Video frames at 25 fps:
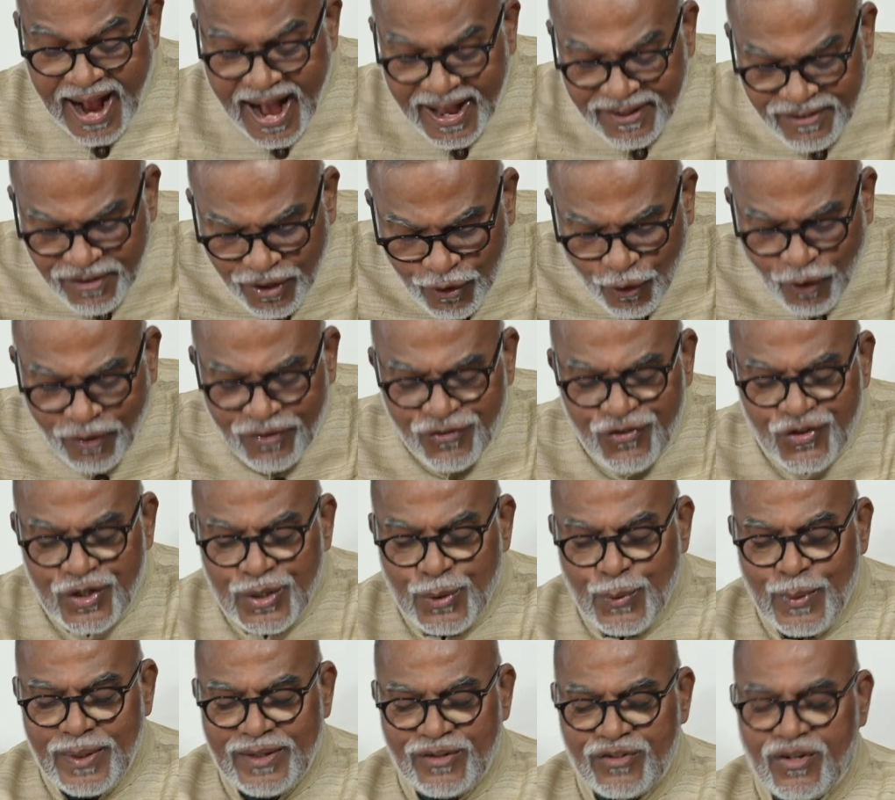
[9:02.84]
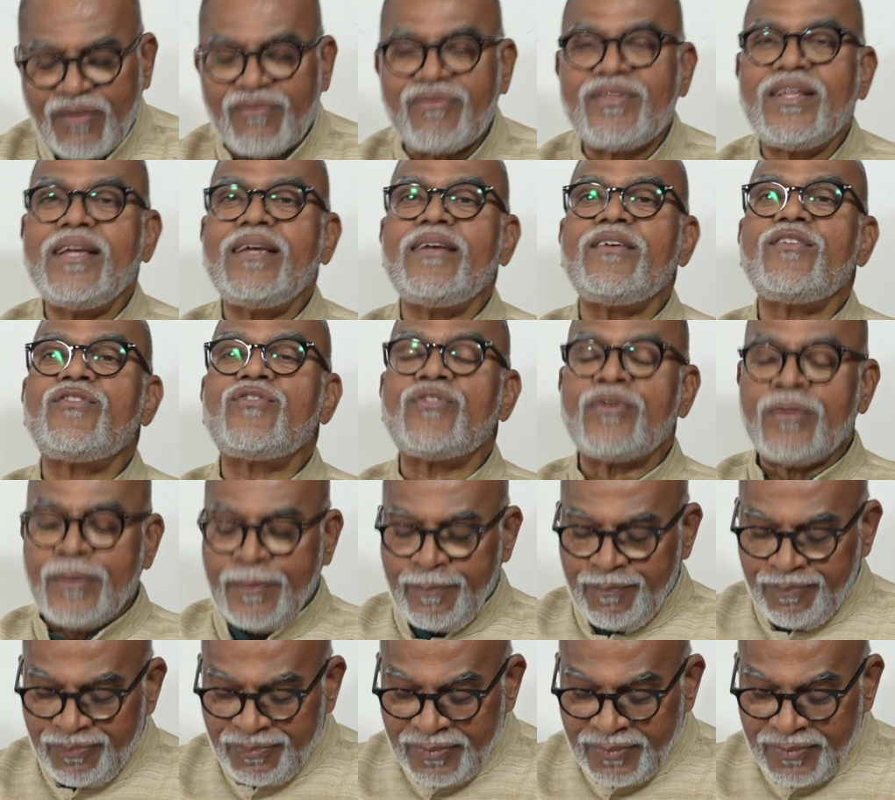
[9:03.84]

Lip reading: As a consequence of this,